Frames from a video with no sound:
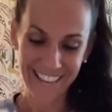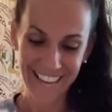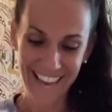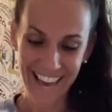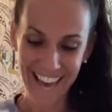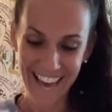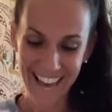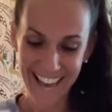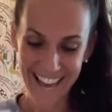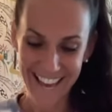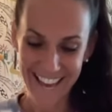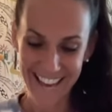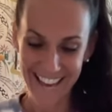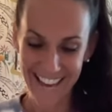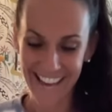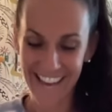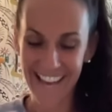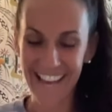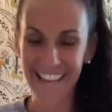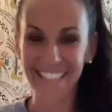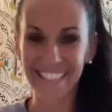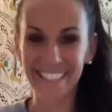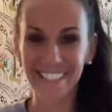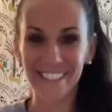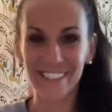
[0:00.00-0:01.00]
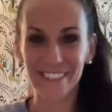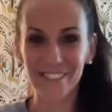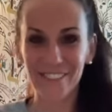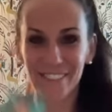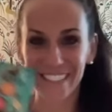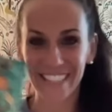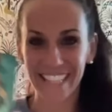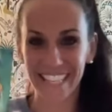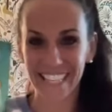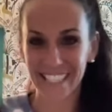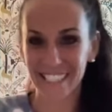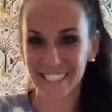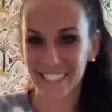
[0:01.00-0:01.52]
Yay. And your
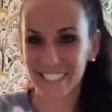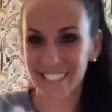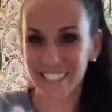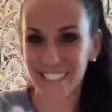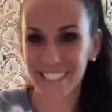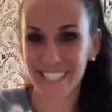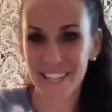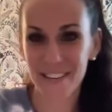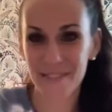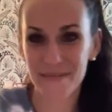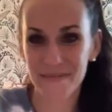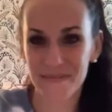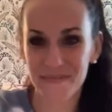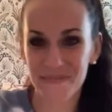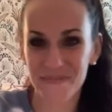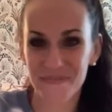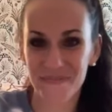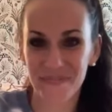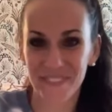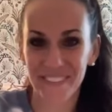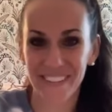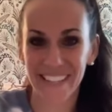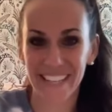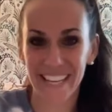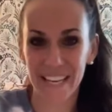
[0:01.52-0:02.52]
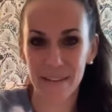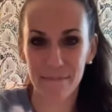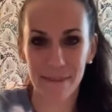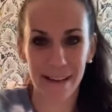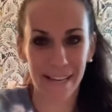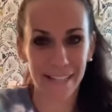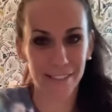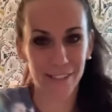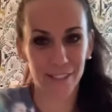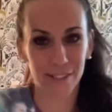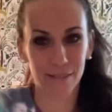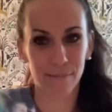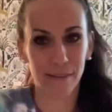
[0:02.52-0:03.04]
relationship, it
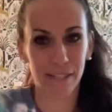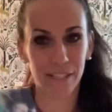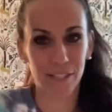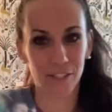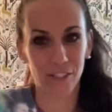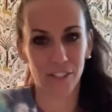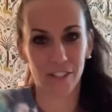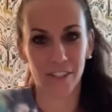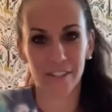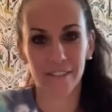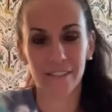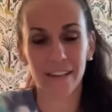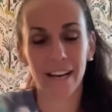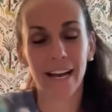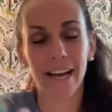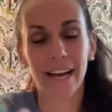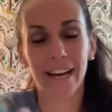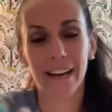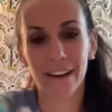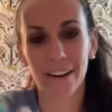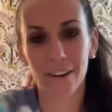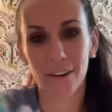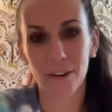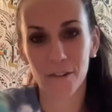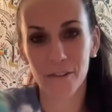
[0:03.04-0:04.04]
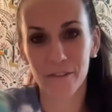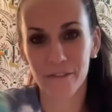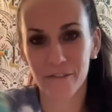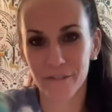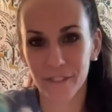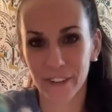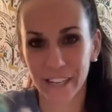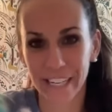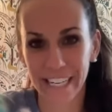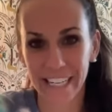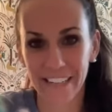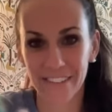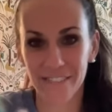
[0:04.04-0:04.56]
matches my shirt. How
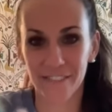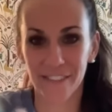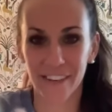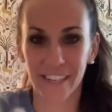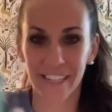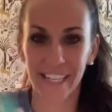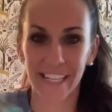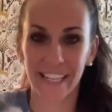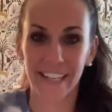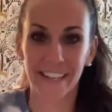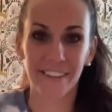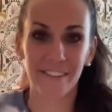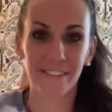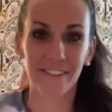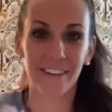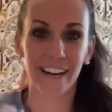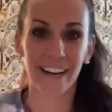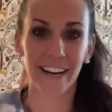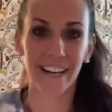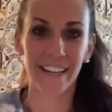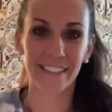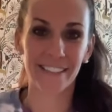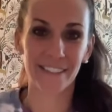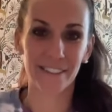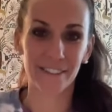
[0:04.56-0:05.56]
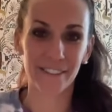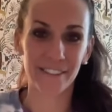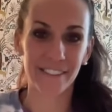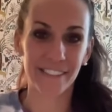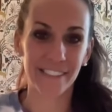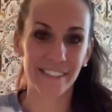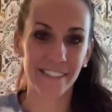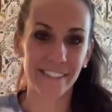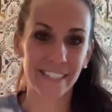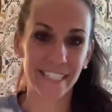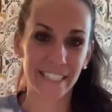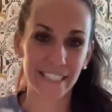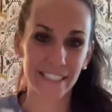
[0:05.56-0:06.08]
freaking funny. You guys, are you
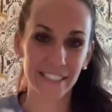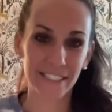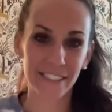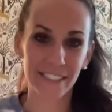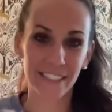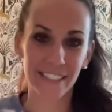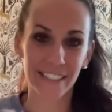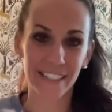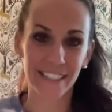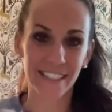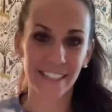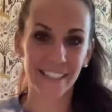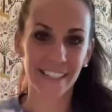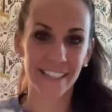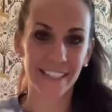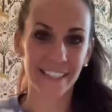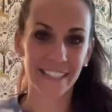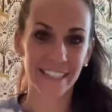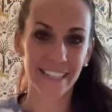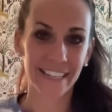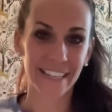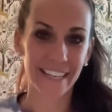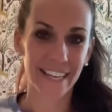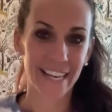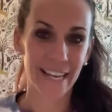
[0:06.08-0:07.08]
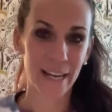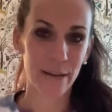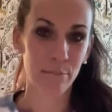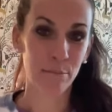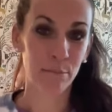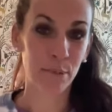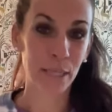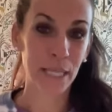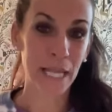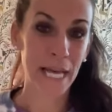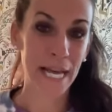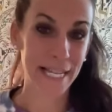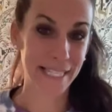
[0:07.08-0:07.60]
serious? It
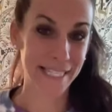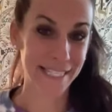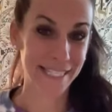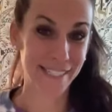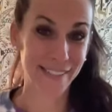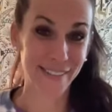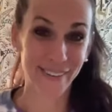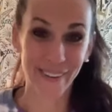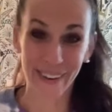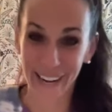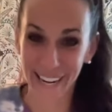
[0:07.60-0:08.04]
blends